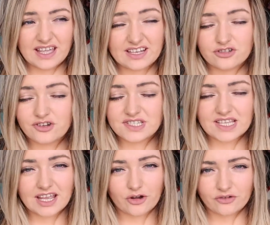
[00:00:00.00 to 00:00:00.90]
It does
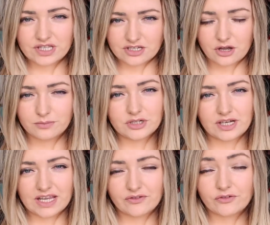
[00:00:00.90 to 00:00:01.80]
say on the tub to
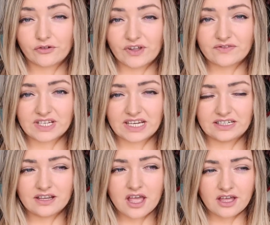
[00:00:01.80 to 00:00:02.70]
leave it for
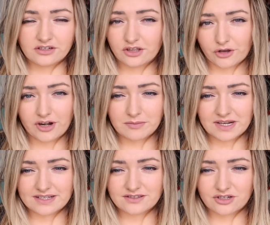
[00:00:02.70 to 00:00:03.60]
15 to 30
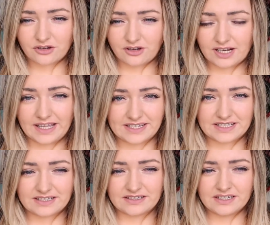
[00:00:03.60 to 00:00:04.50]
minutes to let
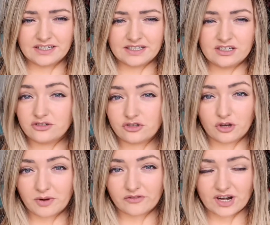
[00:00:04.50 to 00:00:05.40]
it
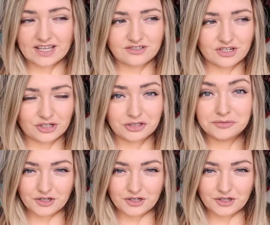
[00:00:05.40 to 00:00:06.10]
do whatever it has to do.